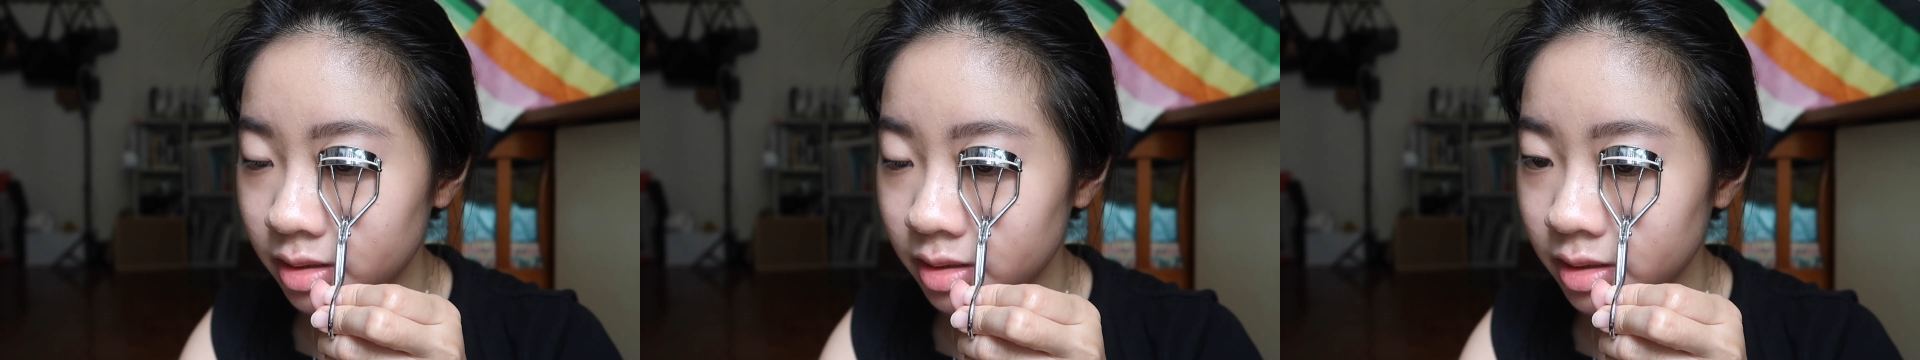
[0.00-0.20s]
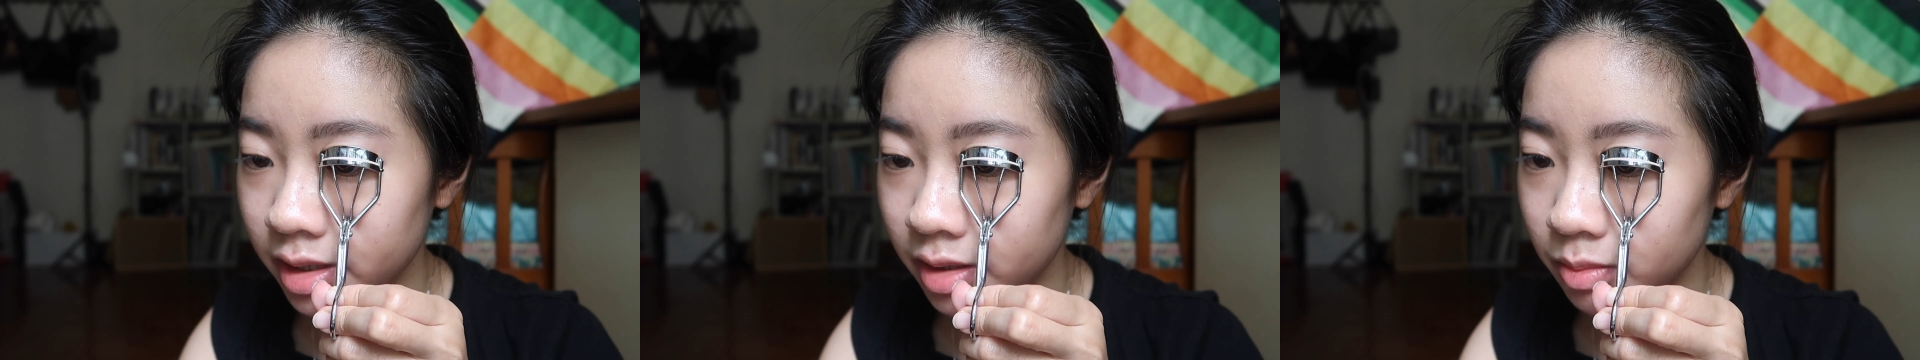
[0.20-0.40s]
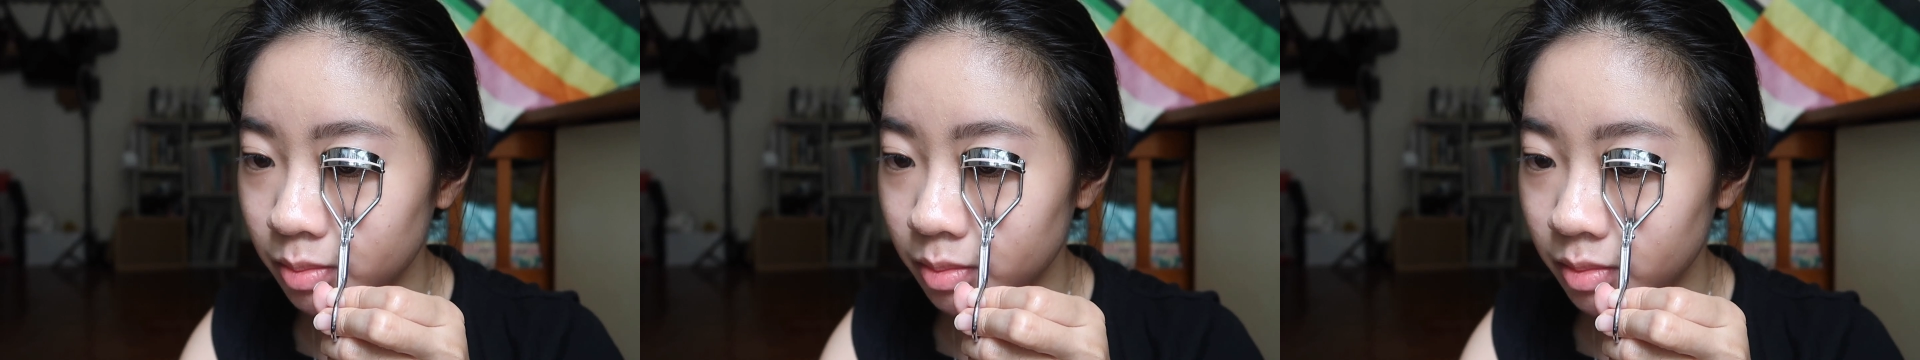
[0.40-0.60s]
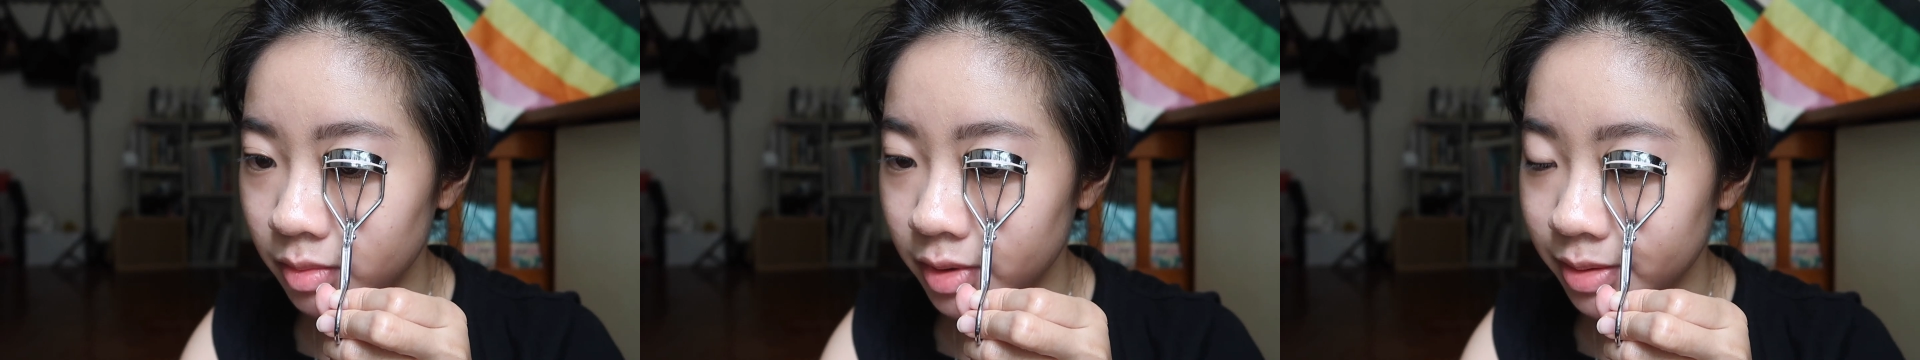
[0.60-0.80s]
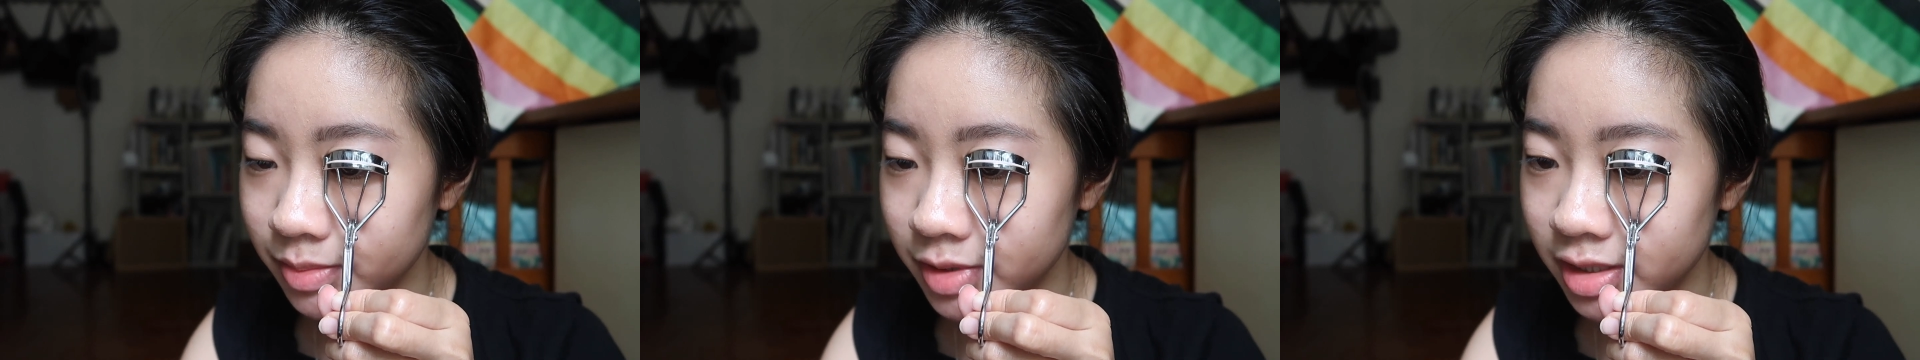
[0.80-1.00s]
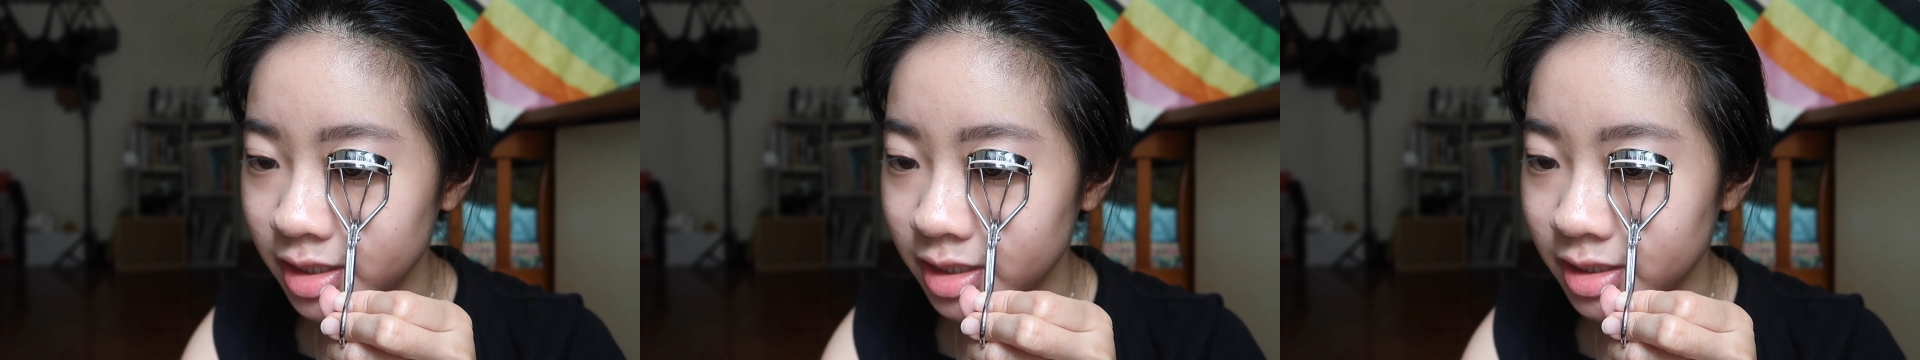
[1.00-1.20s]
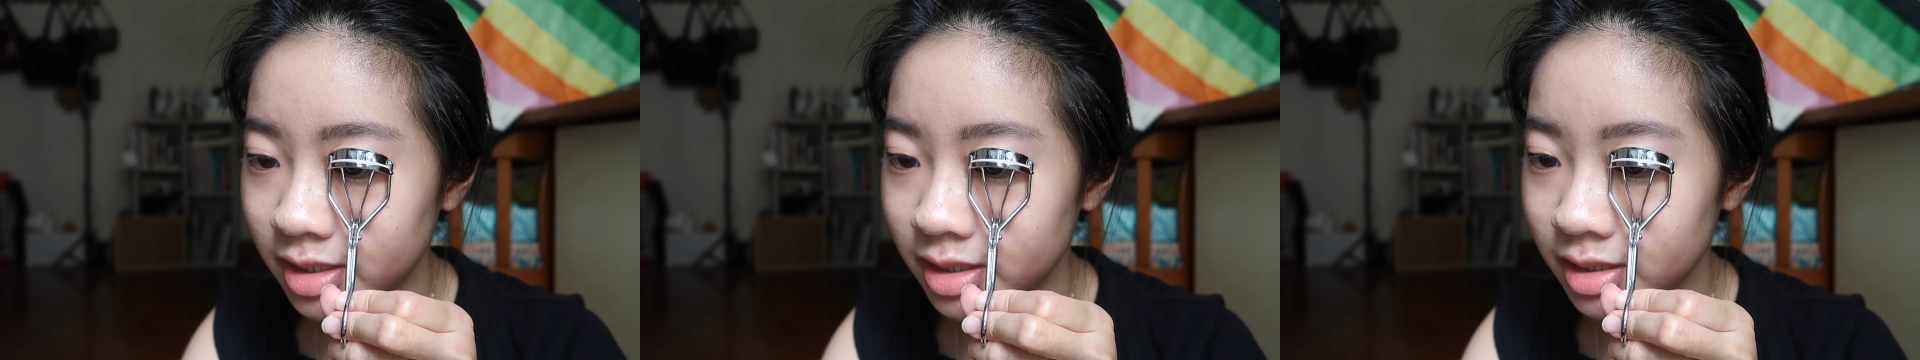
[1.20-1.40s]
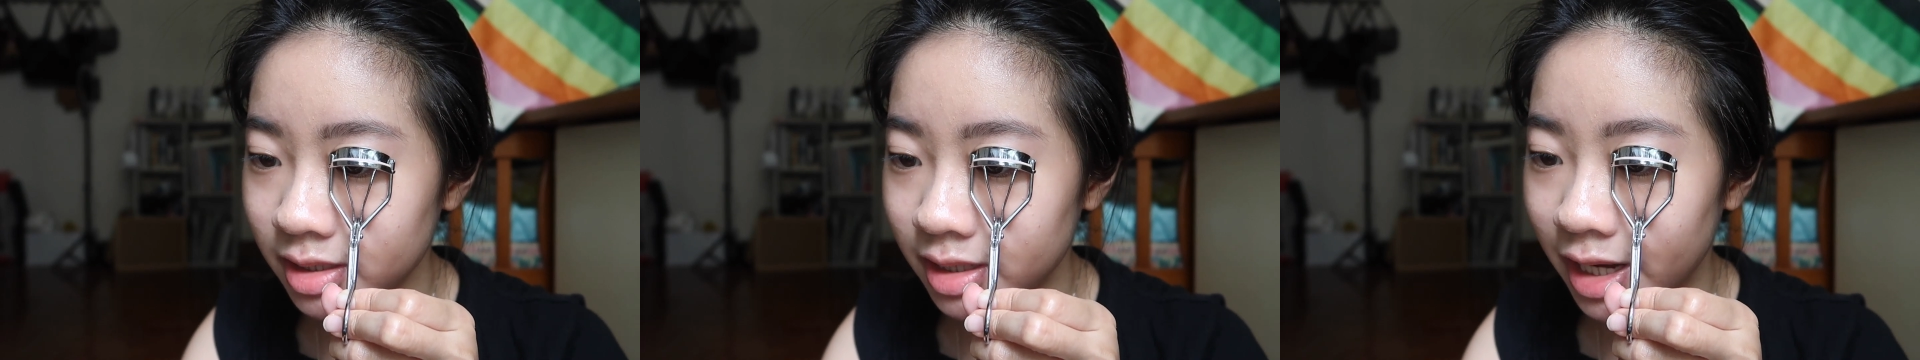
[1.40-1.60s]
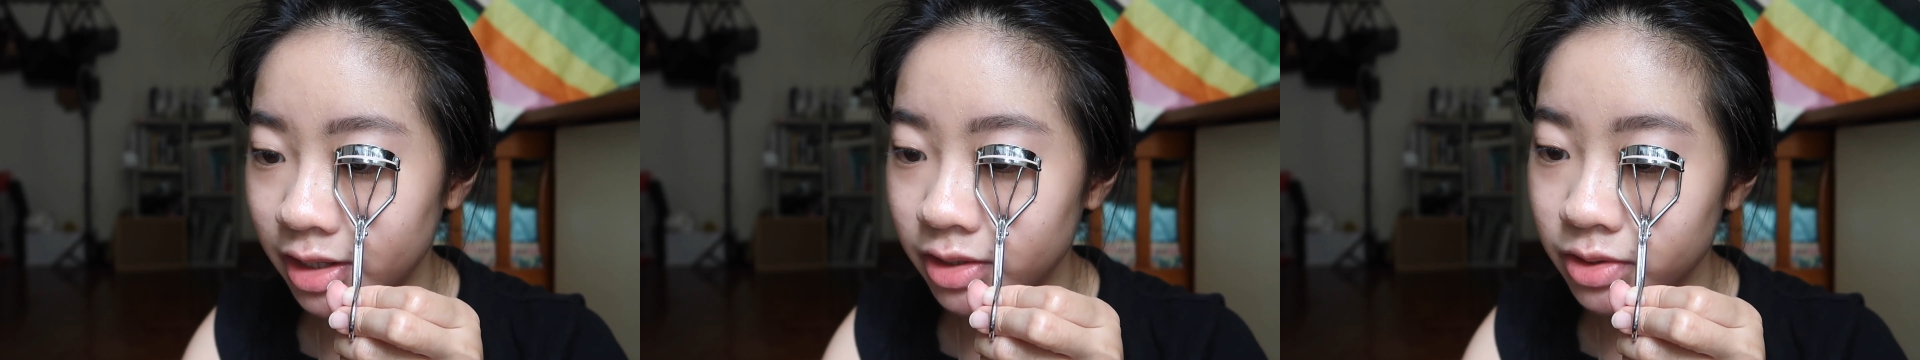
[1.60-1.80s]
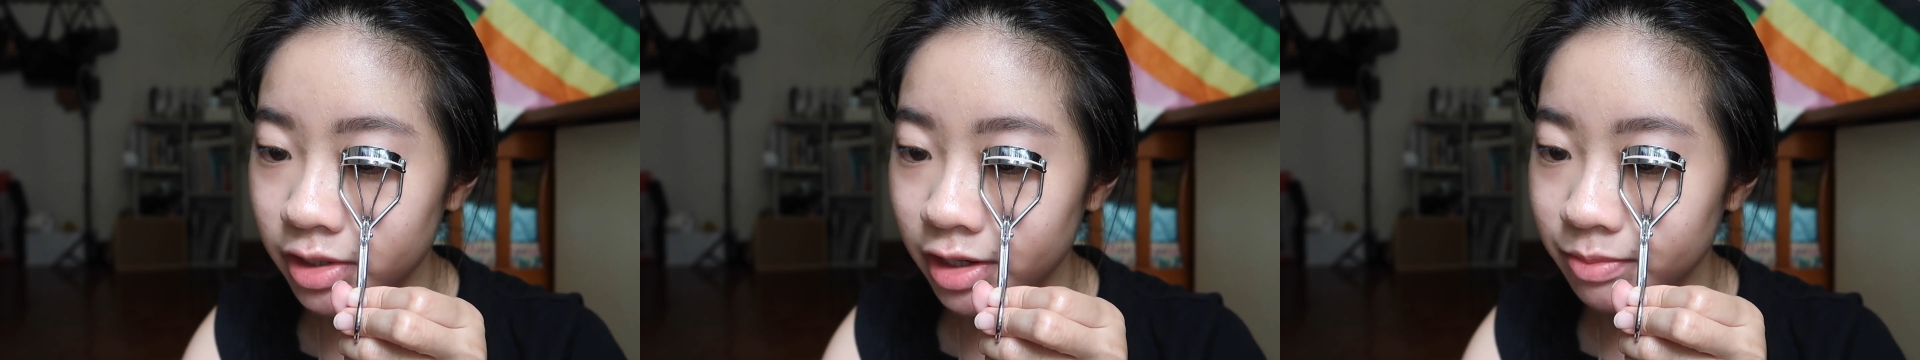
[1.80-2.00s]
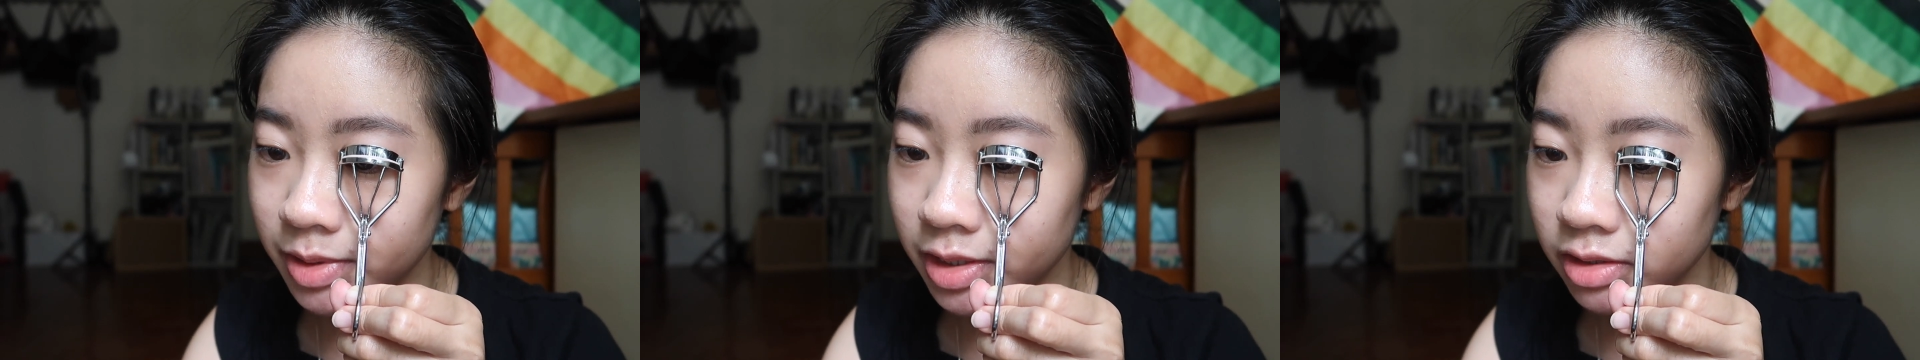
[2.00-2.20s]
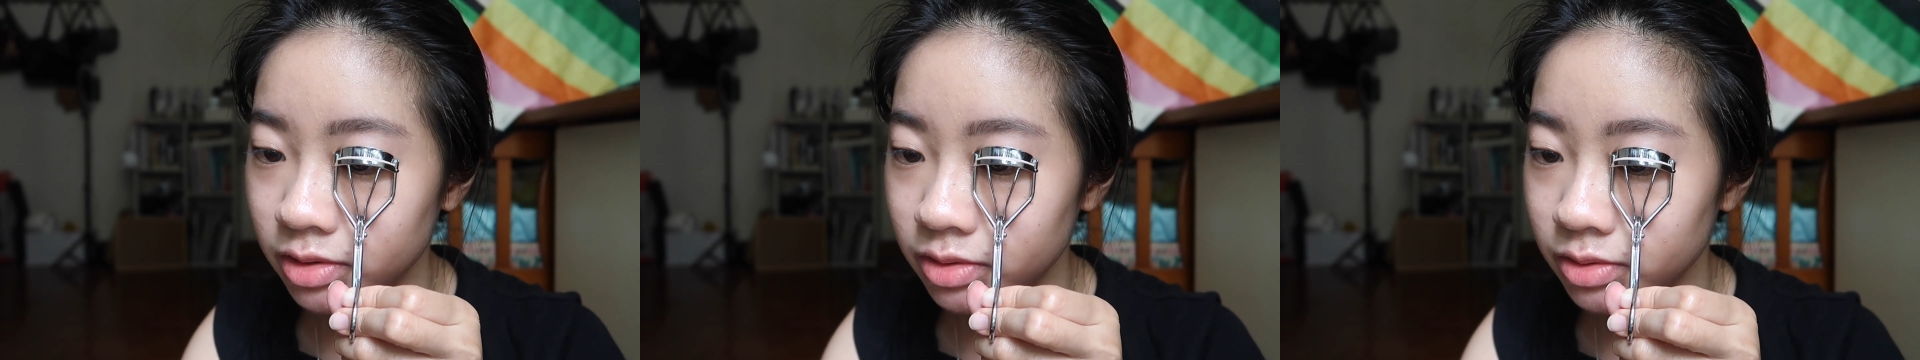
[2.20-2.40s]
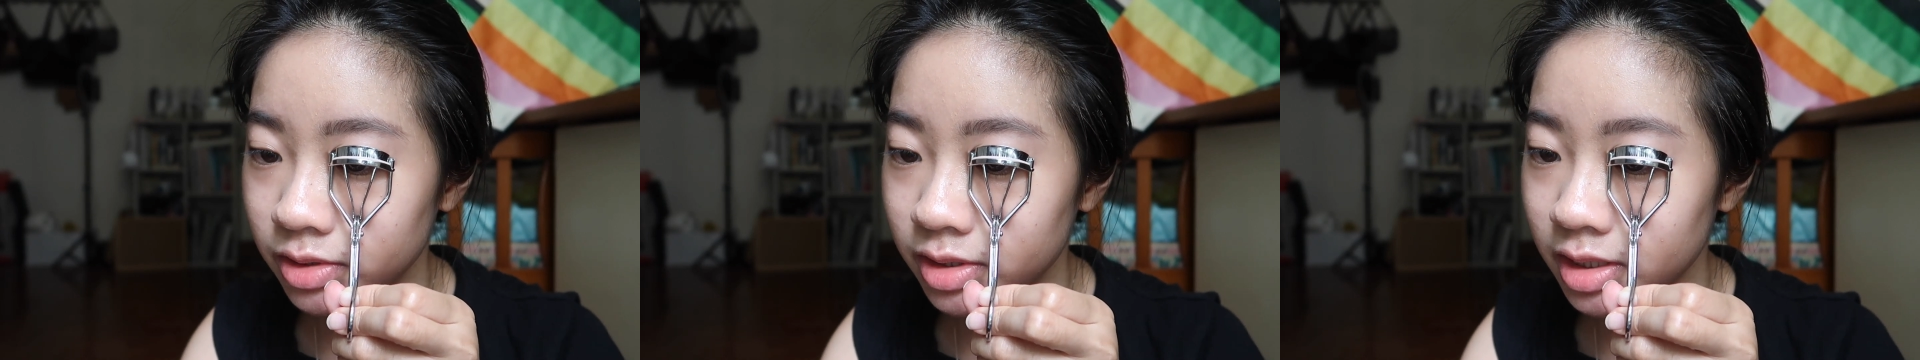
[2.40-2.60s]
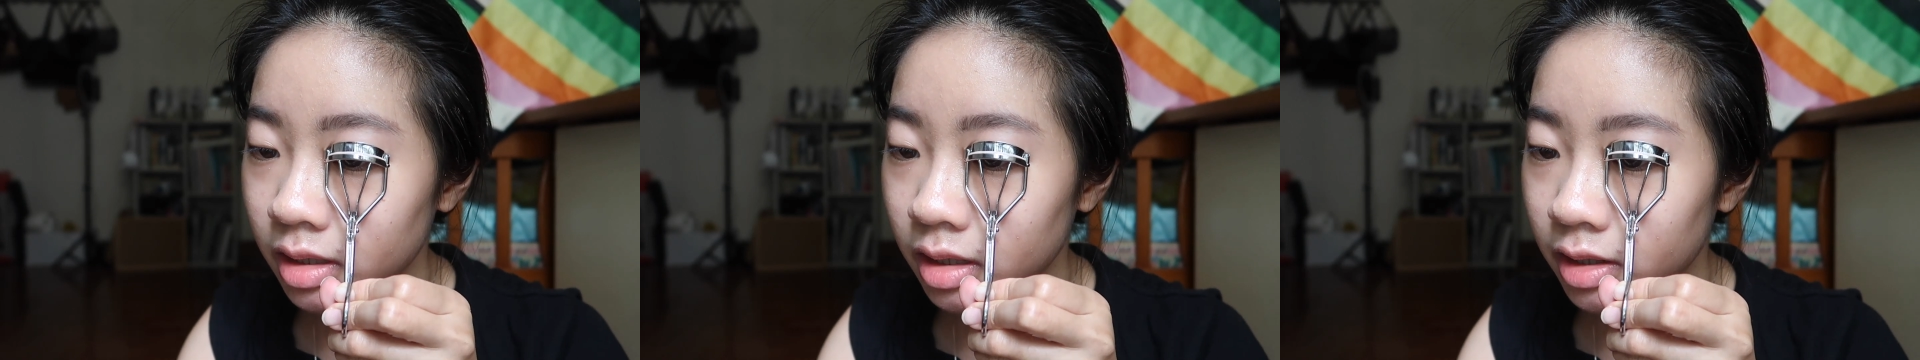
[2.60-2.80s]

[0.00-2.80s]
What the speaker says: like MCs that could have been used,